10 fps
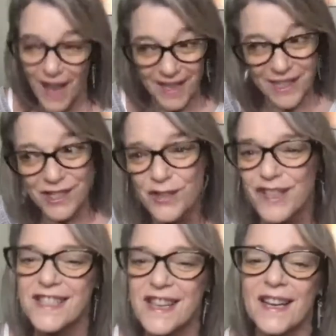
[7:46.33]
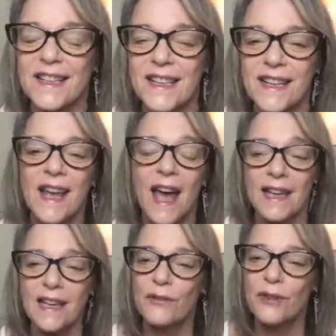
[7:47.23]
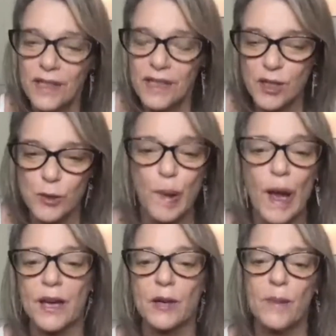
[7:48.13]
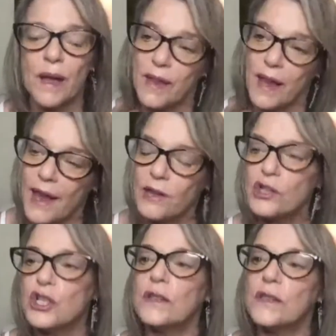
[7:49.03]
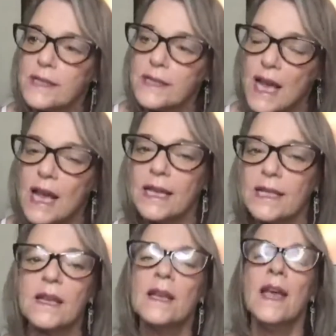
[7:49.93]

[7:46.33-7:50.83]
I get so excited. I get really inspired by the energy and the signs